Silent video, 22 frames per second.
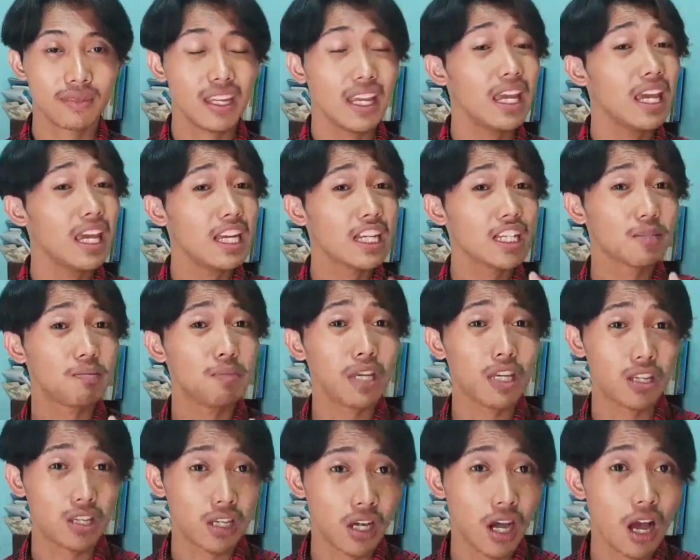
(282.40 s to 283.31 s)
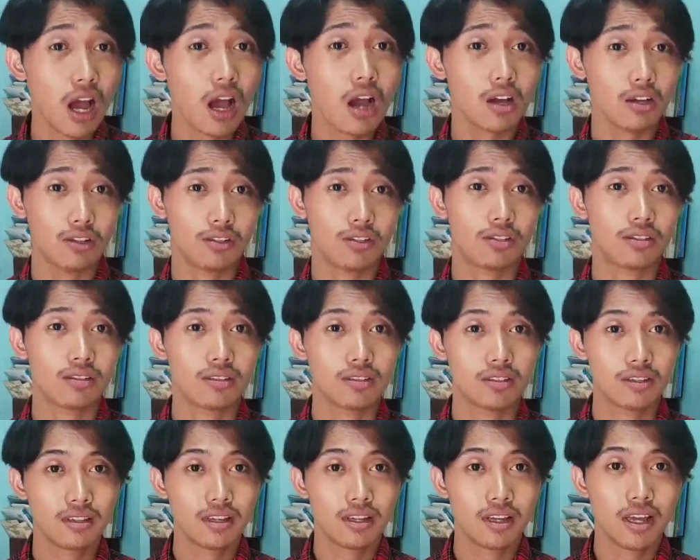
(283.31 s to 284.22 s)
It is because
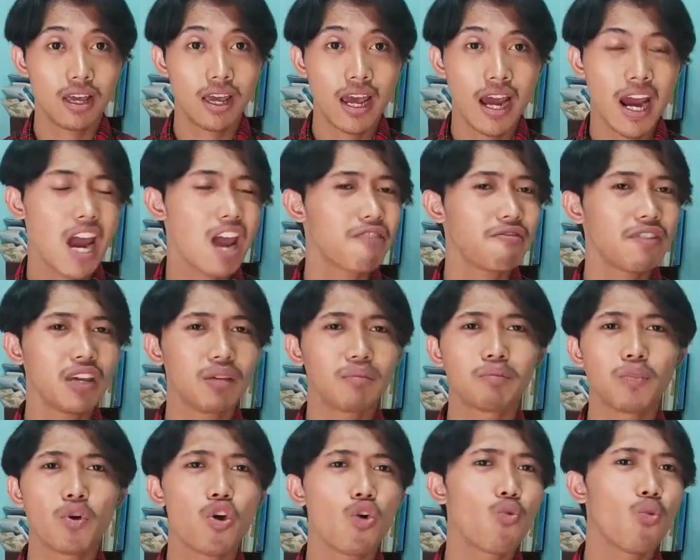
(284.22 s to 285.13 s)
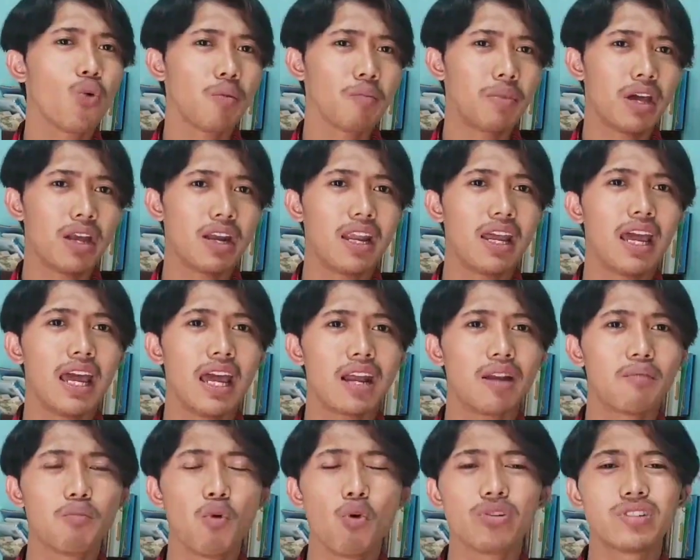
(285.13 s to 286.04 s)
having more women
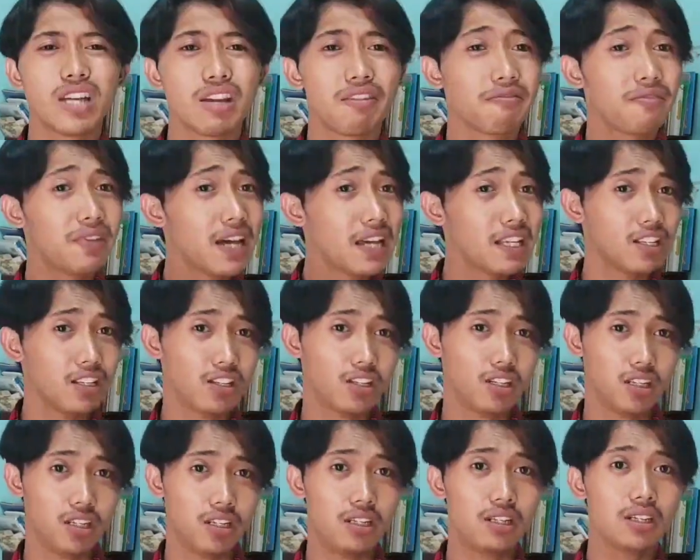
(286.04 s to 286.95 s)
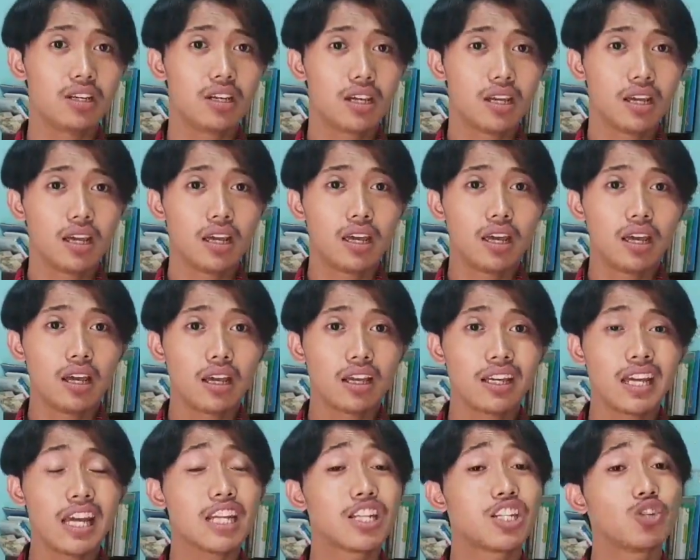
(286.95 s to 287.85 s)
and more diversity
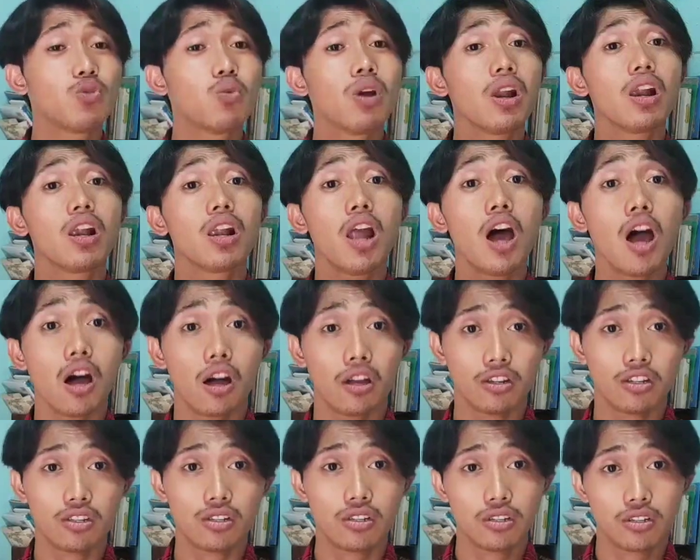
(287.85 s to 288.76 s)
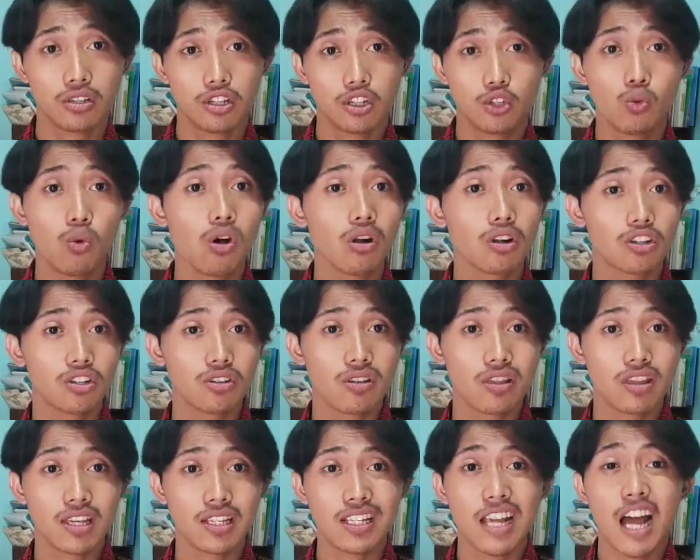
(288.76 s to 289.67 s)
can do a lot to alter
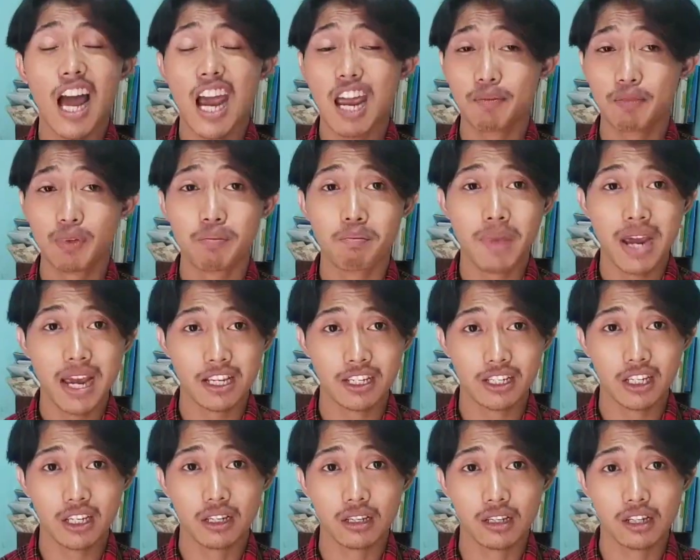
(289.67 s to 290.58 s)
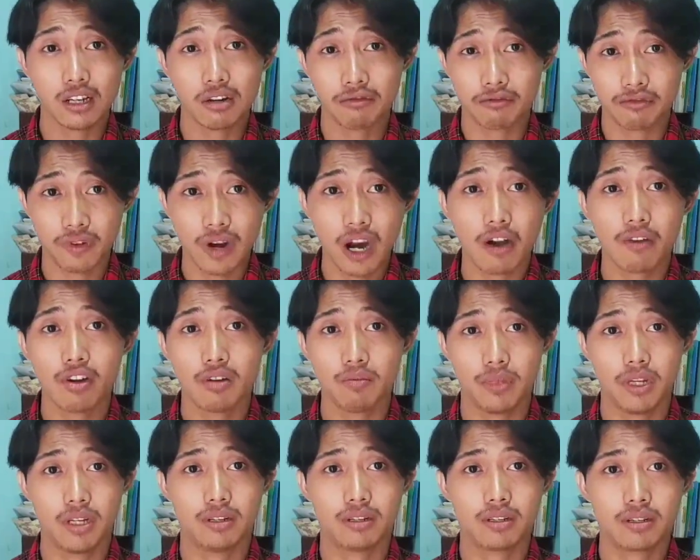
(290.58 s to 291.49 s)
this hyper-masculine
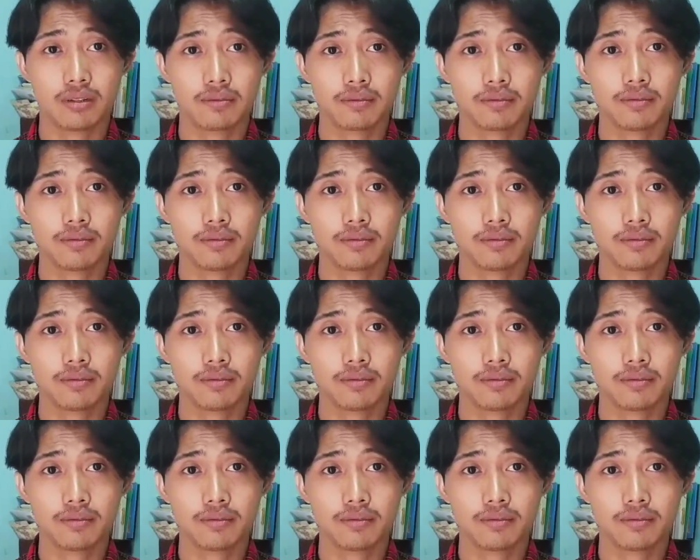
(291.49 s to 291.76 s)
environment.